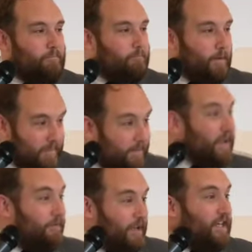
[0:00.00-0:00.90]
But
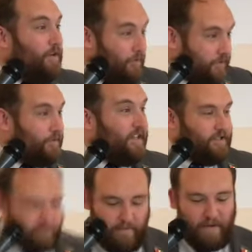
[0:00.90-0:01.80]
maybe we also need
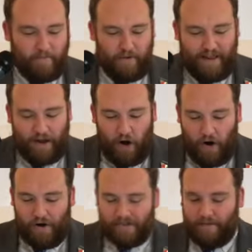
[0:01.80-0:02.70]
to remember that a
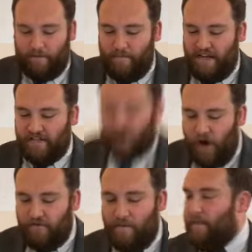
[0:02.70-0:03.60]
heart that remains
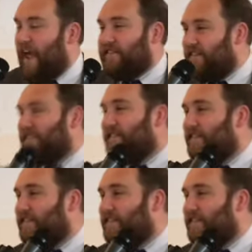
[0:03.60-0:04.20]
unrepentant